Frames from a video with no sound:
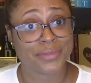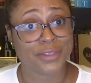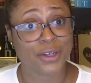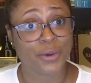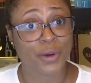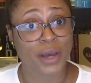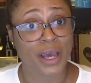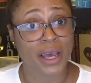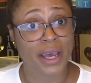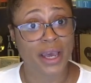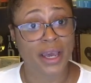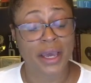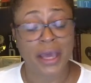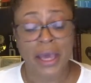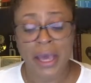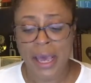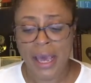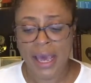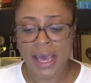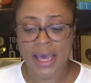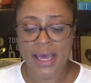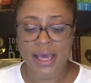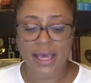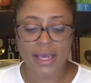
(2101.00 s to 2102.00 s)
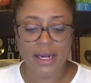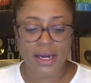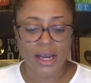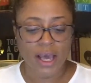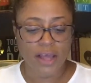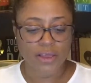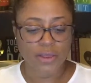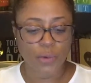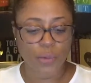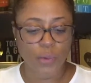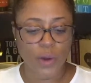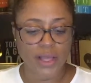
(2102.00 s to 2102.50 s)
Okay. And
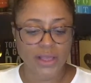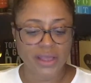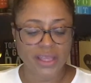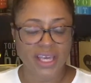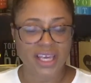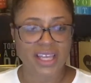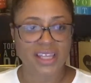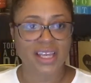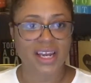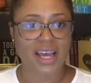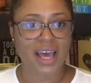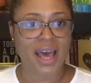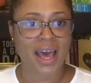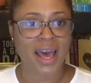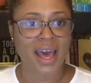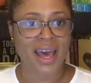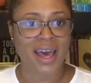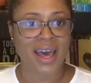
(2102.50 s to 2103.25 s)
the one thing that